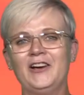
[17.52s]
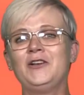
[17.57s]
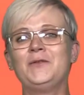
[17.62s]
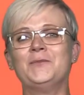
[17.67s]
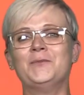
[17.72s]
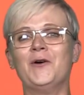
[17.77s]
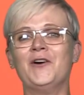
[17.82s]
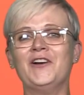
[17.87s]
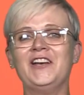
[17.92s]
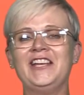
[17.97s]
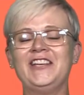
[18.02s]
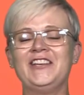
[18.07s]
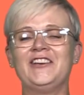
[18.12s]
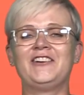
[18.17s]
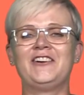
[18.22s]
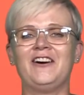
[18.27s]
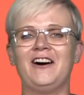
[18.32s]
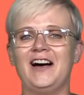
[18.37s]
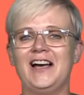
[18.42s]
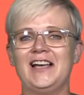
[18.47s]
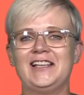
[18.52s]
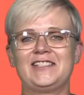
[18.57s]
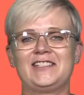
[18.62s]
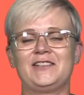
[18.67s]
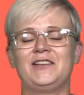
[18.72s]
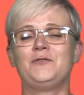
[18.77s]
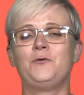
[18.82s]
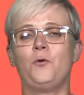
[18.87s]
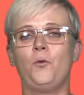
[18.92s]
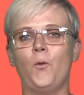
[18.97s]
morning, you guys,
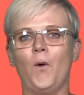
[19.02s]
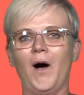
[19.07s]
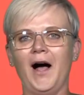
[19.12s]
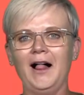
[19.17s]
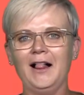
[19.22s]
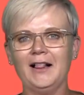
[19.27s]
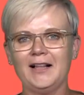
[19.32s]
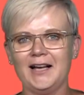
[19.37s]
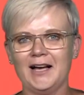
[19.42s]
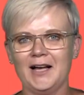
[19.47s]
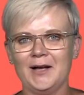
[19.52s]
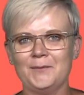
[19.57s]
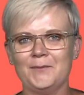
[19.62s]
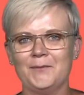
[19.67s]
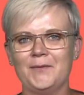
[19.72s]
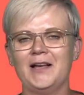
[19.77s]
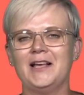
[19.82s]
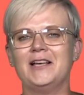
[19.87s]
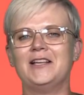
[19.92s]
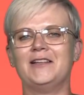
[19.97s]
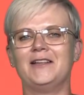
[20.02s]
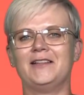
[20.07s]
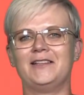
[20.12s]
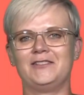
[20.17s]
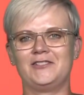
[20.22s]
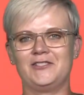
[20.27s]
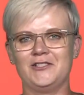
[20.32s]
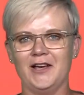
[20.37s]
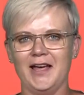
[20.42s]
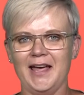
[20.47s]
and welcome
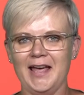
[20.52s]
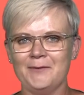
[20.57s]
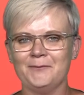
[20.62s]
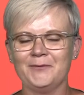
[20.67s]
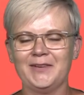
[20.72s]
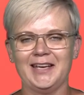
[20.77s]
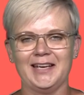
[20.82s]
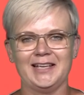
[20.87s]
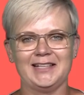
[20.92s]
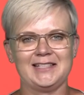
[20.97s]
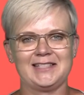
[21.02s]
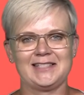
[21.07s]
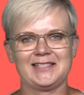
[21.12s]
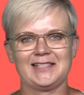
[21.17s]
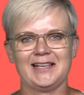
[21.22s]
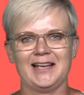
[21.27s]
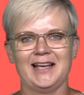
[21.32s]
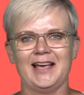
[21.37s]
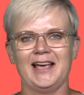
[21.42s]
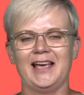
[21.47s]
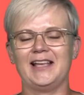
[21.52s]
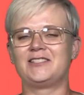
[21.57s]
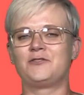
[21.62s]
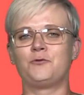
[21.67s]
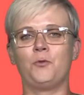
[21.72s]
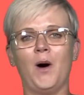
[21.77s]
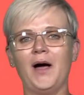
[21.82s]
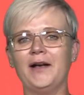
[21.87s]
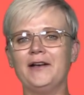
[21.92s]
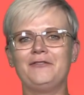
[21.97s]
to mKidz. It's
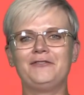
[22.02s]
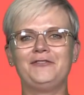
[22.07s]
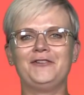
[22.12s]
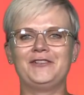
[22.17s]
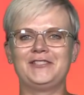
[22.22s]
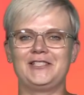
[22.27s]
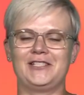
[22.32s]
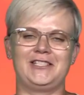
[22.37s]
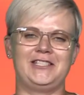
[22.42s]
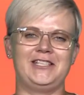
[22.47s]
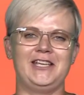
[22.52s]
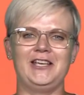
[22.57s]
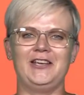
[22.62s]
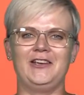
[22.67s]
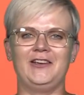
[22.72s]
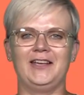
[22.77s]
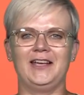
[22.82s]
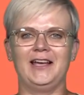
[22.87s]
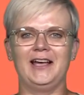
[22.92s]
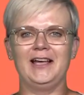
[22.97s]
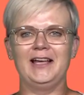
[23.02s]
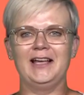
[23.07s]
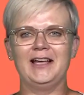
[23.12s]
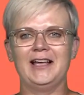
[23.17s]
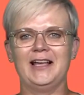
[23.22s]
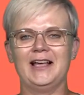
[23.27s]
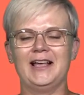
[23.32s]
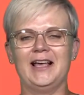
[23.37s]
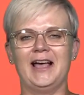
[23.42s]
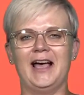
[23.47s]
wonderful to see you here,
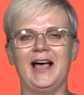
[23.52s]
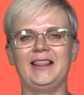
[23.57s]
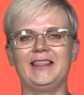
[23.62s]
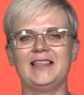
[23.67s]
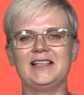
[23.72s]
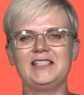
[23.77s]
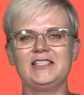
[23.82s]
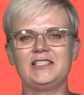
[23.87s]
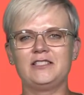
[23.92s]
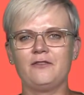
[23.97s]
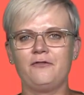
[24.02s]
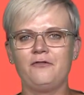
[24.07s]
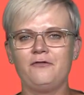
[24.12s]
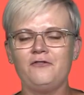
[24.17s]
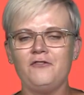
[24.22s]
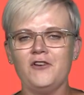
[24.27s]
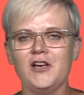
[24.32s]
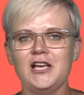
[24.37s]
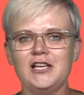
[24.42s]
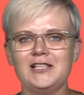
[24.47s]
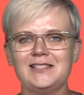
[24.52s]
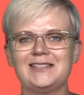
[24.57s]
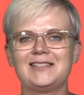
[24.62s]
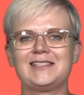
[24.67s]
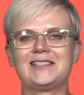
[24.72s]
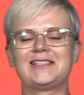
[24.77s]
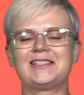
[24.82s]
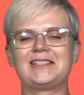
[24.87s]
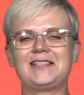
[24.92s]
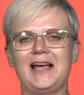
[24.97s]
and this is the first
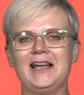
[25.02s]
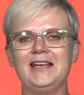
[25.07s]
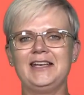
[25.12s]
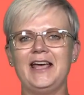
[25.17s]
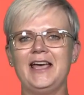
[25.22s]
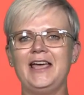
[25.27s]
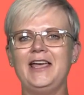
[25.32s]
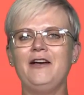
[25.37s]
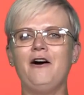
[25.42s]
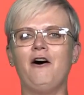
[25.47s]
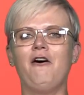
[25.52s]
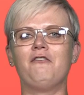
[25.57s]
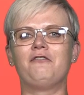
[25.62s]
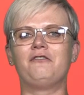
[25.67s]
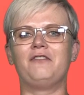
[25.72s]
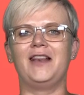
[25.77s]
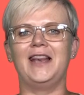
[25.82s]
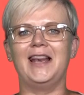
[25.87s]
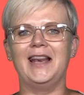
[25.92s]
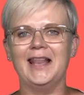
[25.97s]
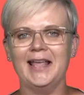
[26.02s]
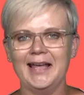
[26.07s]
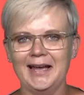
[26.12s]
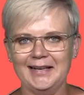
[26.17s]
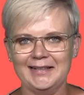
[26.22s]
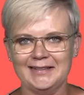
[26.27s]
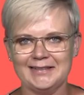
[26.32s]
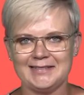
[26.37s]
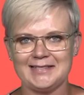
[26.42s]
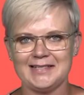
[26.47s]
Sunday of
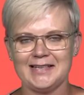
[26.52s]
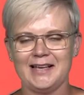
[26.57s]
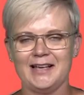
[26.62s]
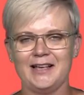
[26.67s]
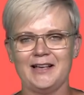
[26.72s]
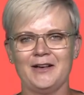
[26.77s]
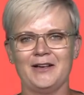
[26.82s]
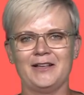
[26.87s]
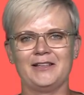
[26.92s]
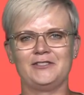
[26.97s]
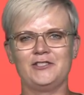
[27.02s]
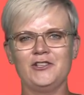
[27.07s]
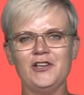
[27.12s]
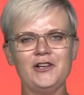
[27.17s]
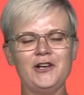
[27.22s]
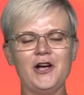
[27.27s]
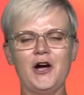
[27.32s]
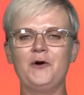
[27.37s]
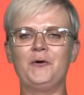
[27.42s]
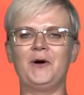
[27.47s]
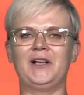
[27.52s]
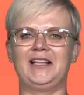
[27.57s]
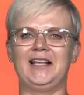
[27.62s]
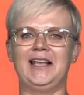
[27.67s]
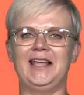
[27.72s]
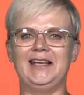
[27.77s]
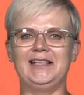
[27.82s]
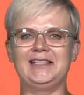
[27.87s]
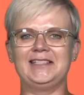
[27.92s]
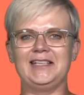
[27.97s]
Lent. Do you know what
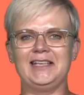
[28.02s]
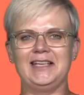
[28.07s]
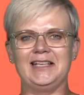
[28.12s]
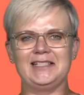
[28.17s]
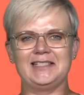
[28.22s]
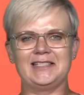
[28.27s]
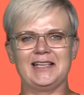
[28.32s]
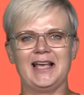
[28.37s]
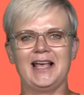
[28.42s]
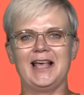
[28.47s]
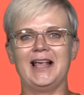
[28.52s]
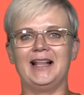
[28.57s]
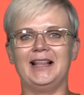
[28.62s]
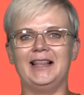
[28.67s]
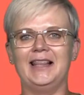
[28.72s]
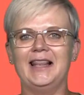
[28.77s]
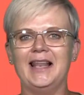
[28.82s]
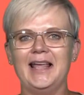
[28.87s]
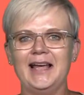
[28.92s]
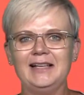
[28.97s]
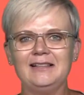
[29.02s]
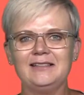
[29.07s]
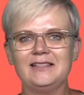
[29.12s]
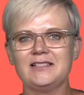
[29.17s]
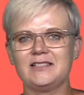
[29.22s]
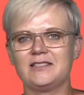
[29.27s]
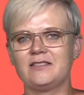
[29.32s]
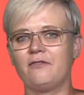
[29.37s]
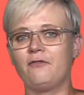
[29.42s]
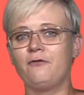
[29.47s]
Lent is? Lent
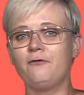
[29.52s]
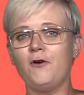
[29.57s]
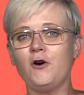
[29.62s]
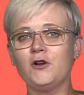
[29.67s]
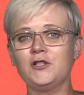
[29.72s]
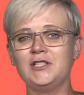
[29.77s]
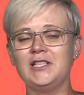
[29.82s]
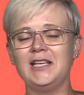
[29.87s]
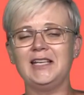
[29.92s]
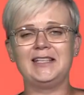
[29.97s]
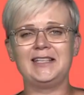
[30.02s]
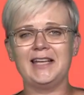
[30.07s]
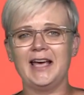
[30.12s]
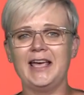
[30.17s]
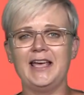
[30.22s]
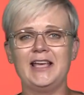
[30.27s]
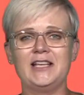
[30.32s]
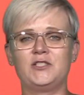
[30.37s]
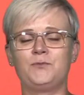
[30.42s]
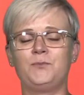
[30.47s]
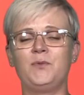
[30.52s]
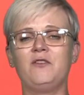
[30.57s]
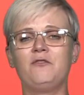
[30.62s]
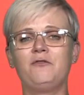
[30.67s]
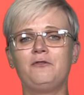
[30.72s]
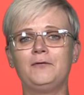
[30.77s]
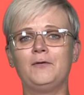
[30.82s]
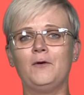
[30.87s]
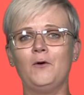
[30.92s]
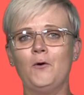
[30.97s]
is the 40 days
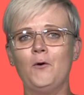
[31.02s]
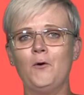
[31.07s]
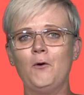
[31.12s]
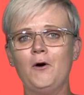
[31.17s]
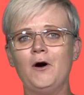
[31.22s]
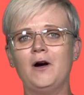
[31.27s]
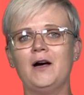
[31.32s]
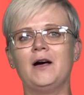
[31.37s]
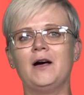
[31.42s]
before